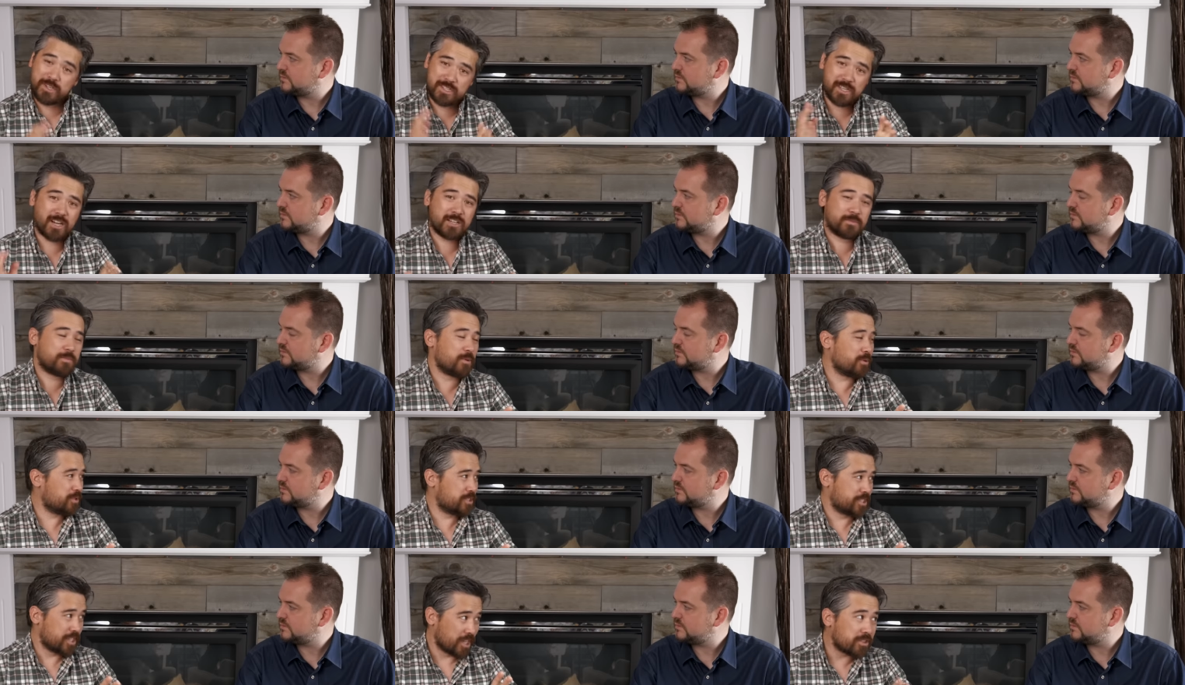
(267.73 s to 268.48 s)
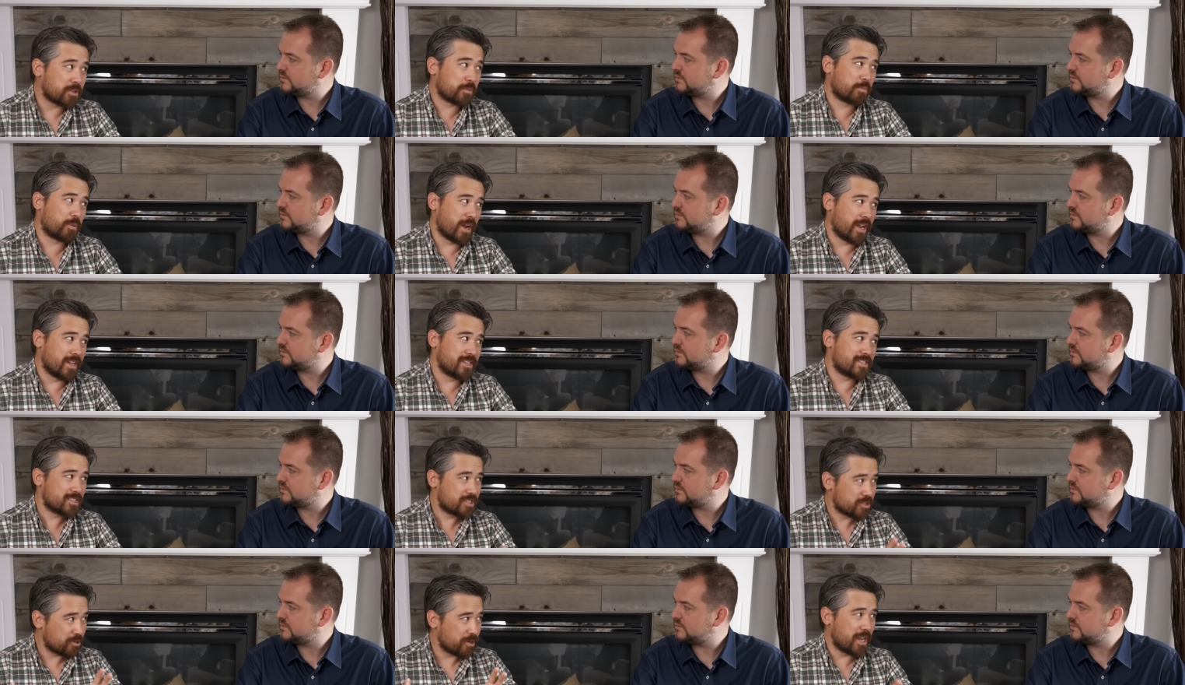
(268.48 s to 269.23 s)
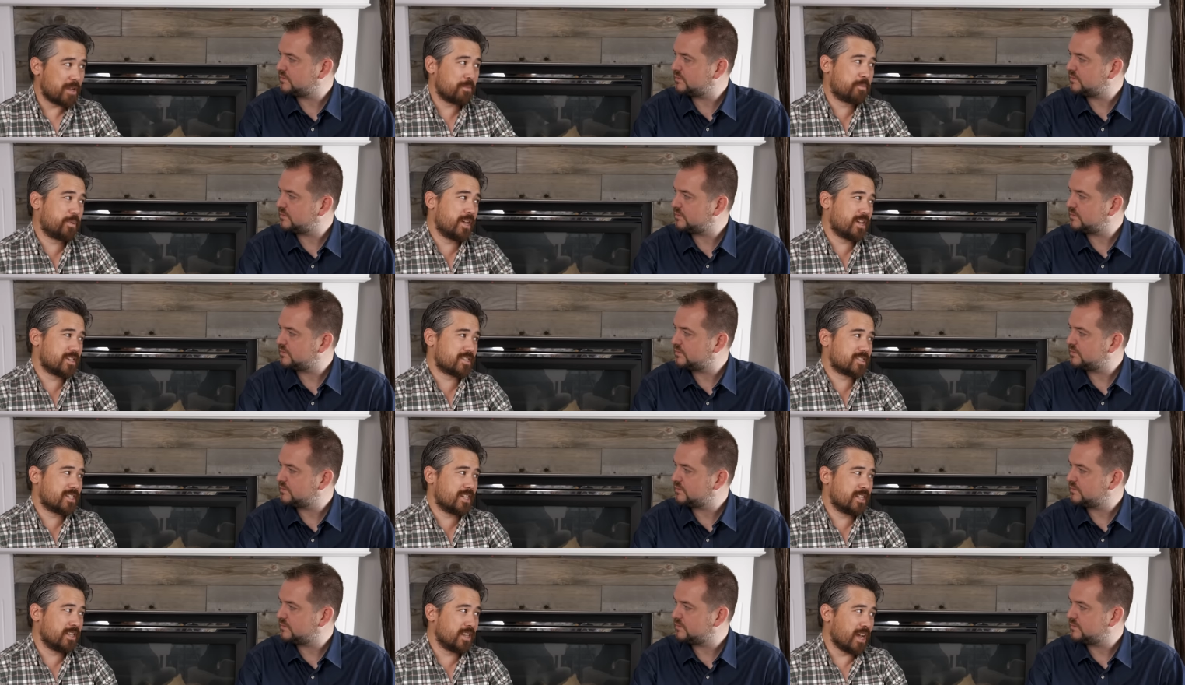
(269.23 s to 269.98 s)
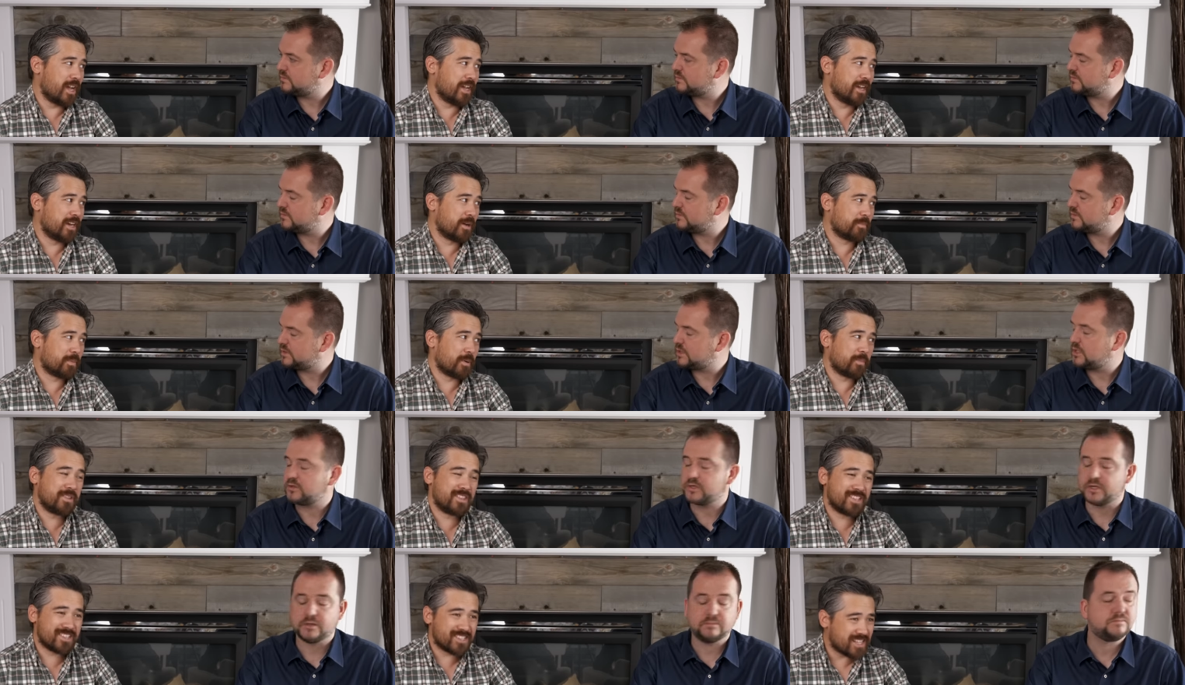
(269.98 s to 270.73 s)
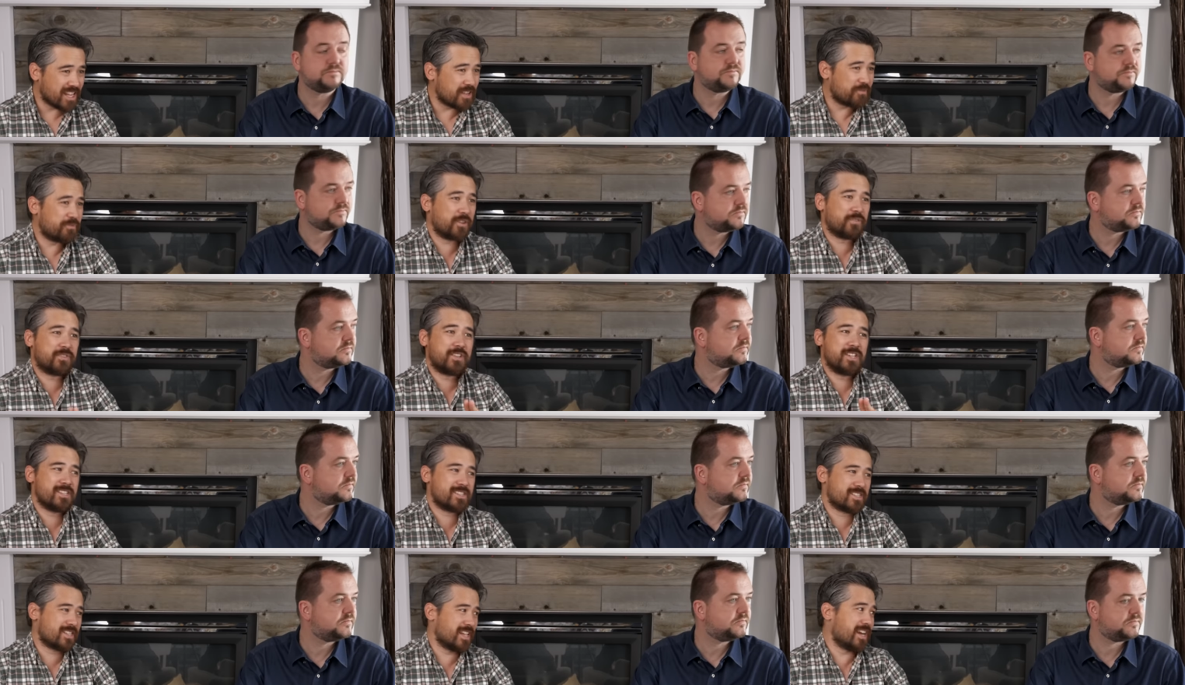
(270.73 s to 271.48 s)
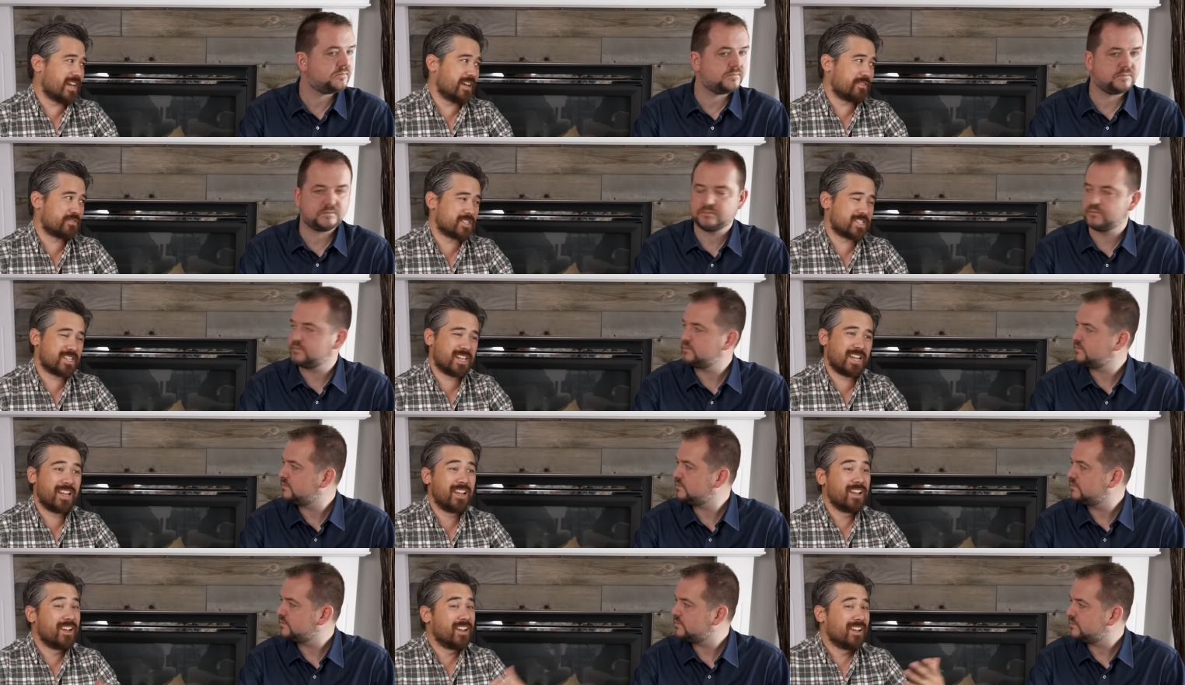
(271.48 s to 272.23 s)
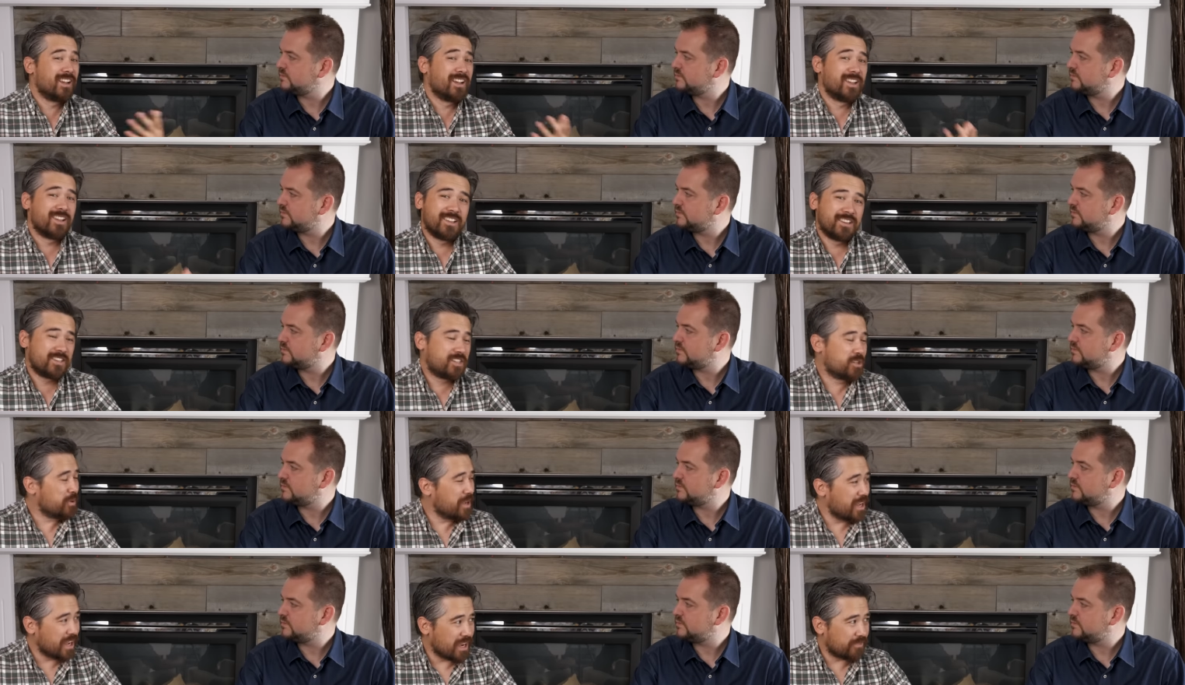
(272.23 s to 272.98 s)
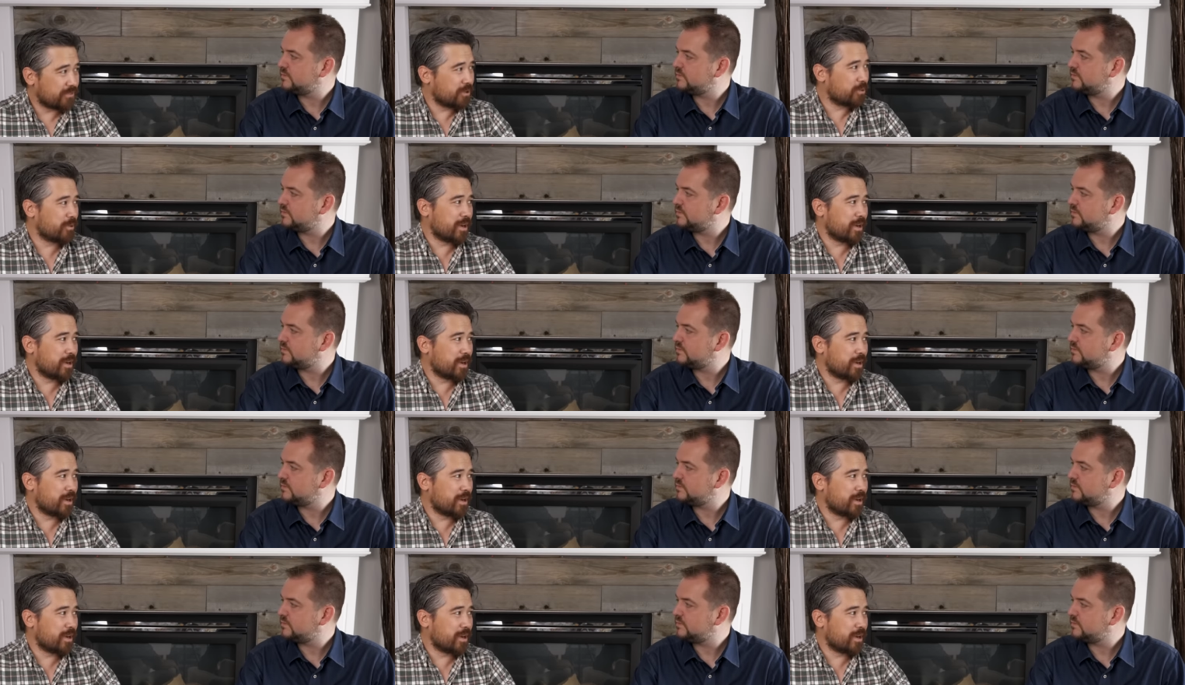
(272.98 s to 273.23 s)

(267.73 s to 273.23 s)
Speaker 1: we talked about these other brands, is their APS-C lineup. I mean, the Z50, ZFC. Do we ever